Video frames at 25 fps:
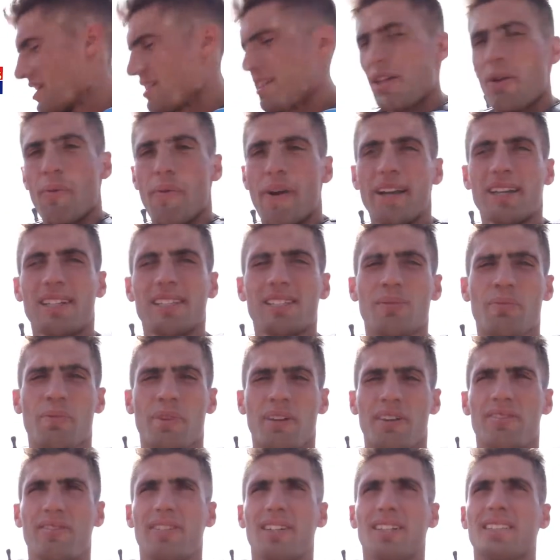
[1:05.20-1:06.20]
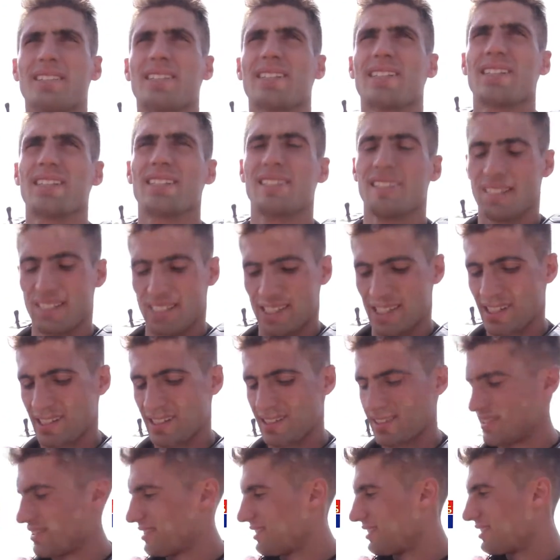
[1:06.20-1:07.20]
The bike is perfect.
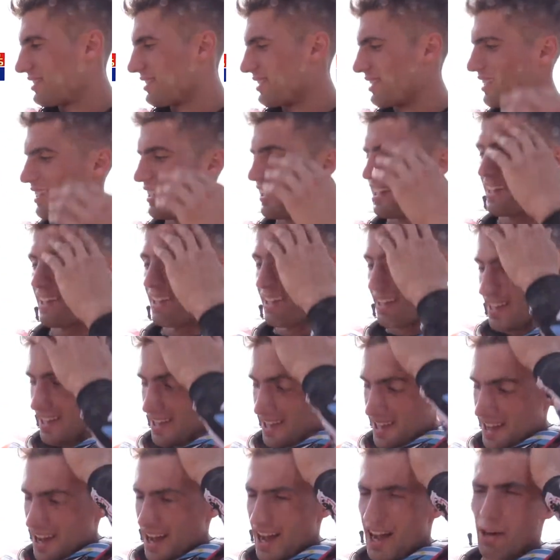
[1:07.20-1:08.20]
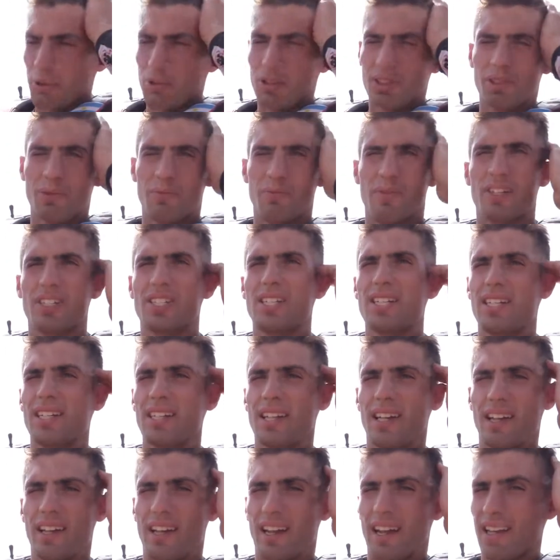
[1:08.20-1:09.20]
It's an awesome
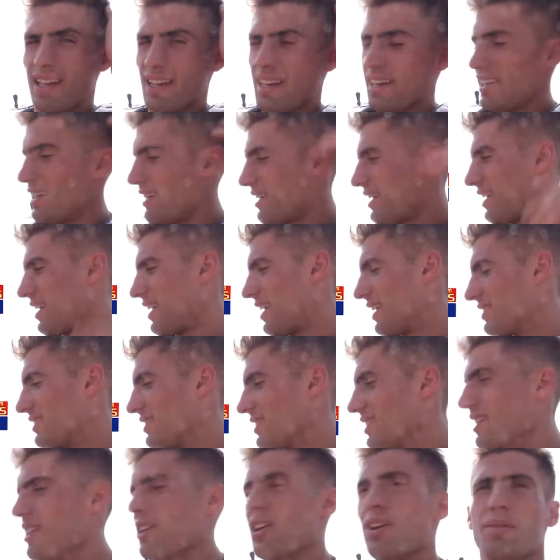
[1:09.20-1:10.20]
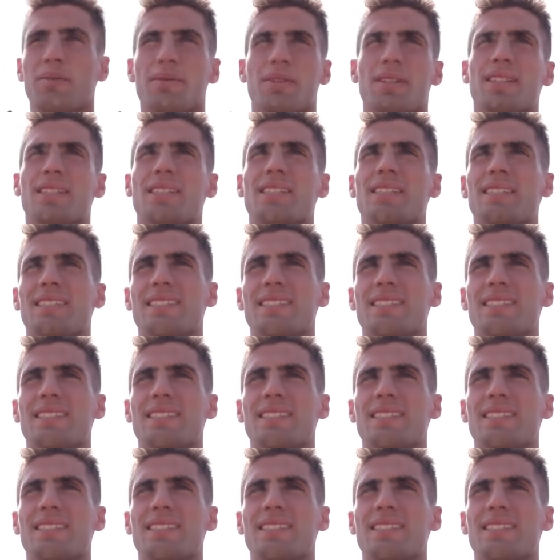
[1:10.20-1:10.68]
machine, and I really love it.